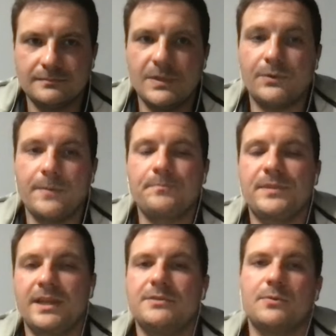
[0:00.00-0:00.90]
Okay.
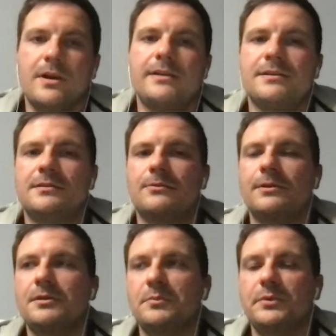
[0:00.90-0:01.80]
That's where I
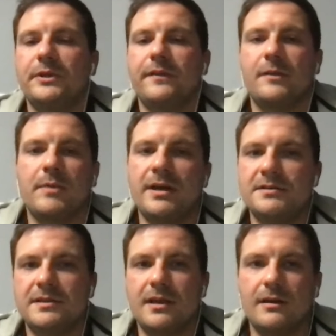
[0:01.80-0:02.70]
disagree completely. I think um,
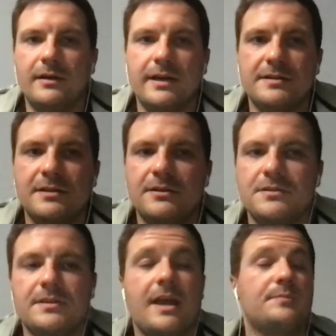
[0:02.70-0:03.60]
Myles Garrett
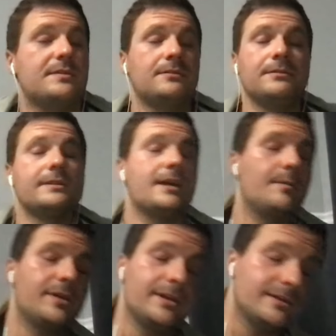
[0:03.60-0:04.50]
because well, I was going to say,